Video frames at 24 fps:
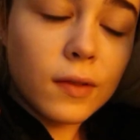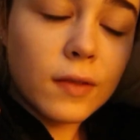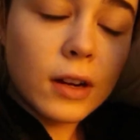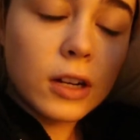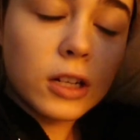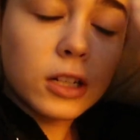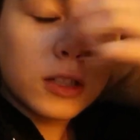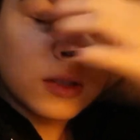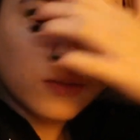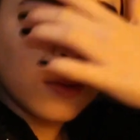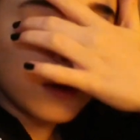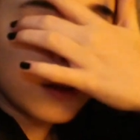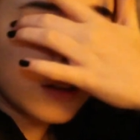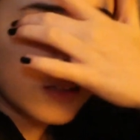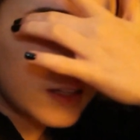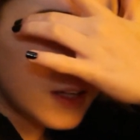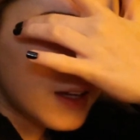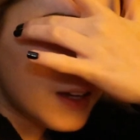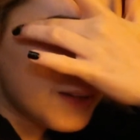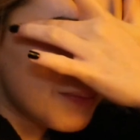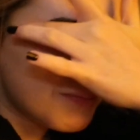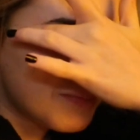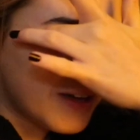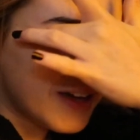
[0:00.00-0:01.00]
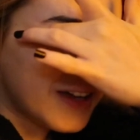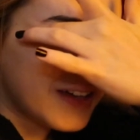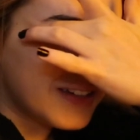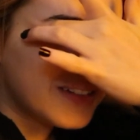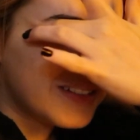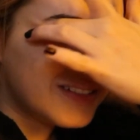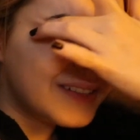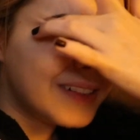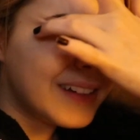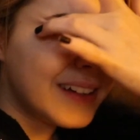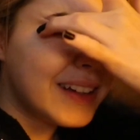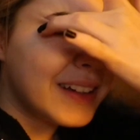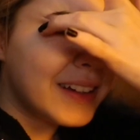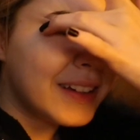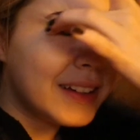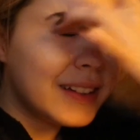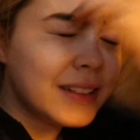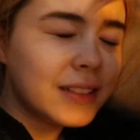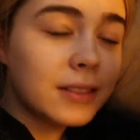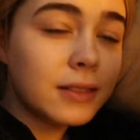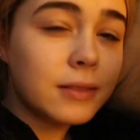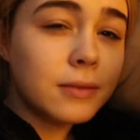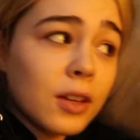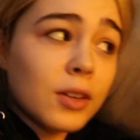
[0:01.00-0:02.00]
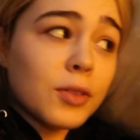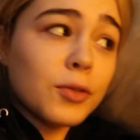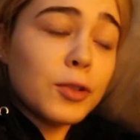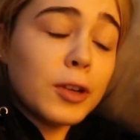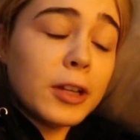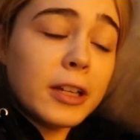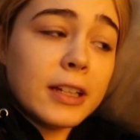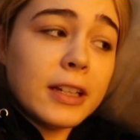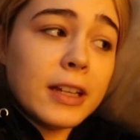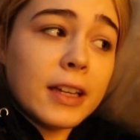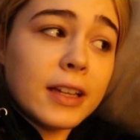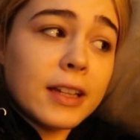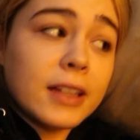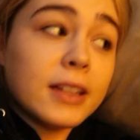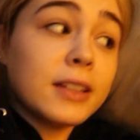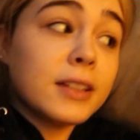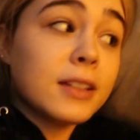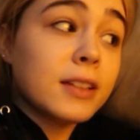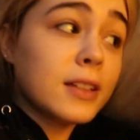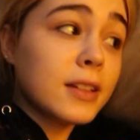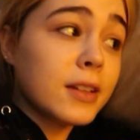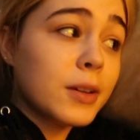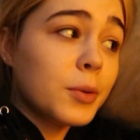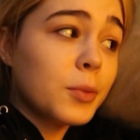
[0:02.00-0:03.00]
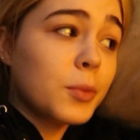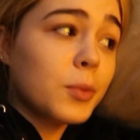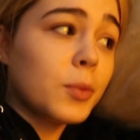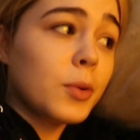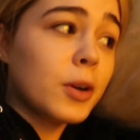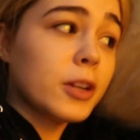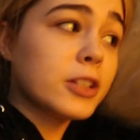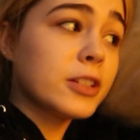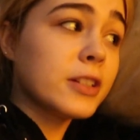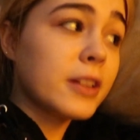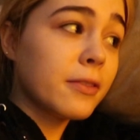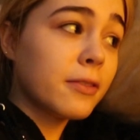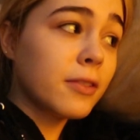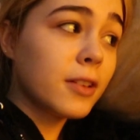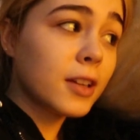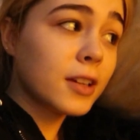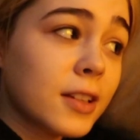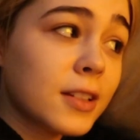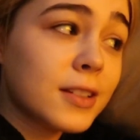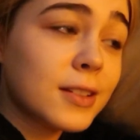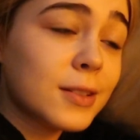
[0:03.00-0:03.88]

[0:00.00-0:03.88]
Or I just want to lay in bed and read and watch Netflix.